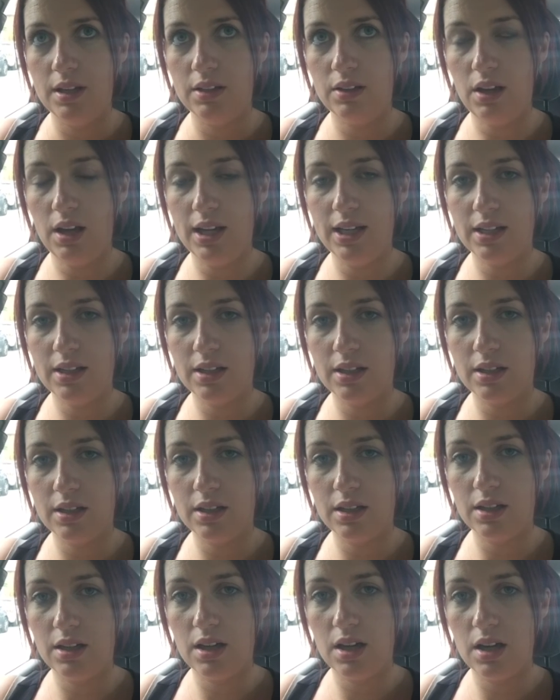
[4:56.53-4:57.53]
Like
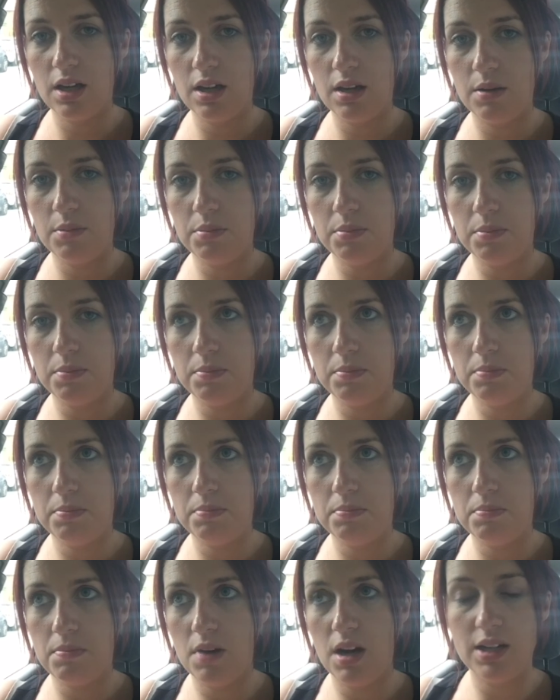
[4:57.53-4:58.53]

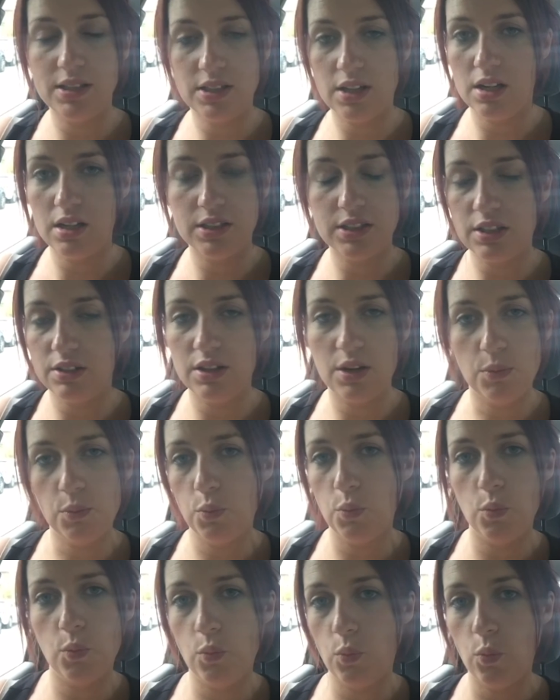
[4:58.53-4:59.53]
I don't know
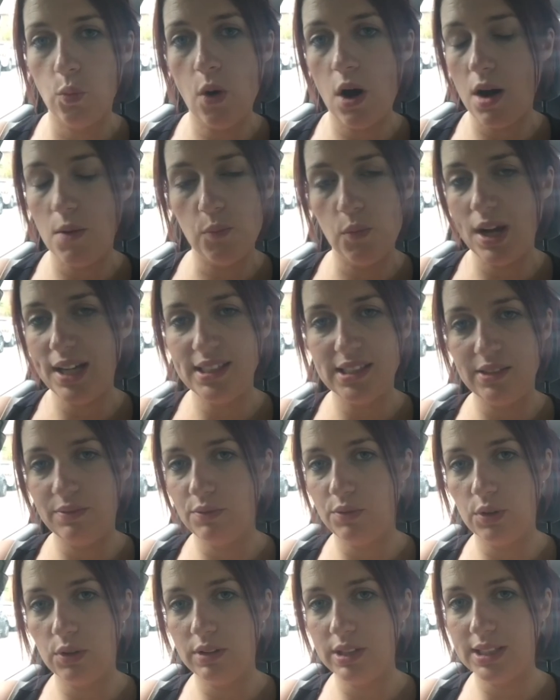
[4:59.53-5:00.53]
what I'm waiting
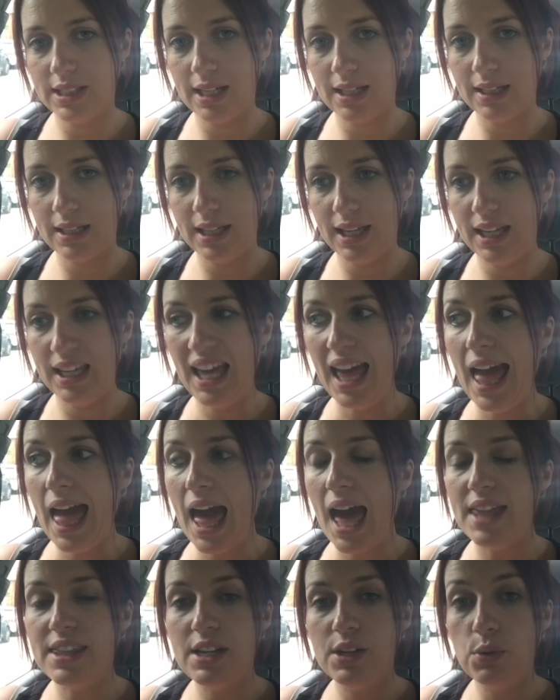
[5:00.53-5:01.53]
for exactly.
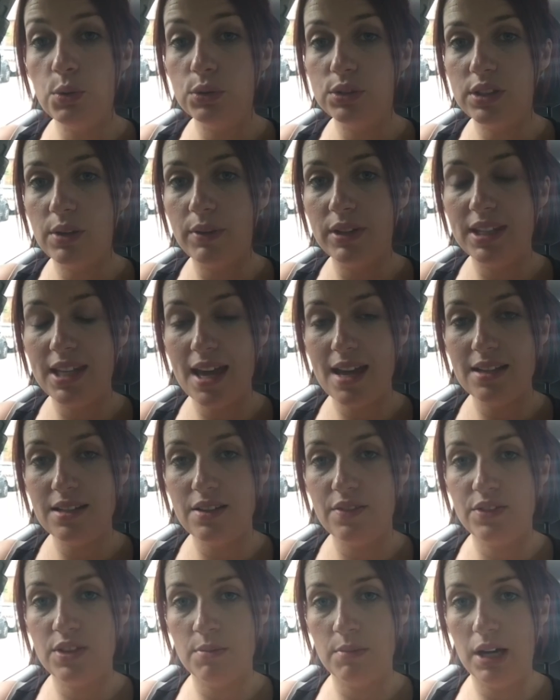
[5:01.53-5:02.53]
And then also at the end
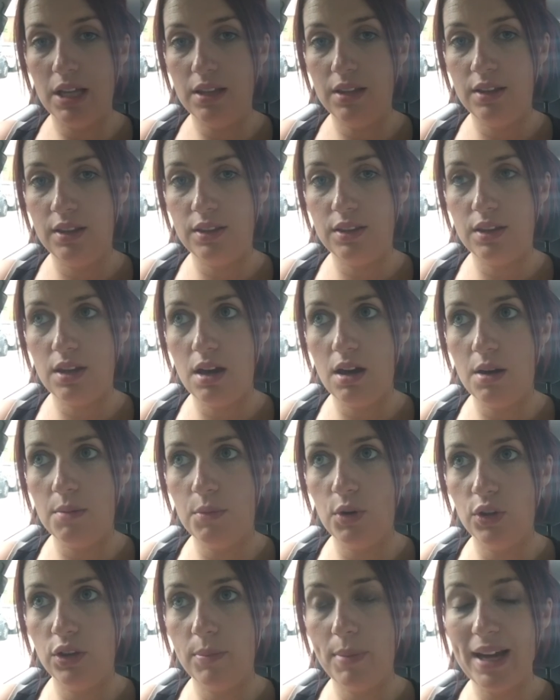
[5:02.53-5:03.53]
of the month,
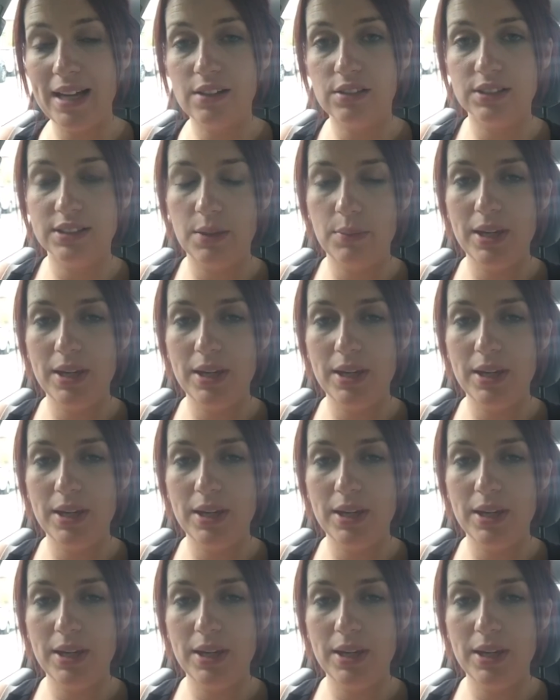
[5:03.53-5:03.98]
on the bank holiday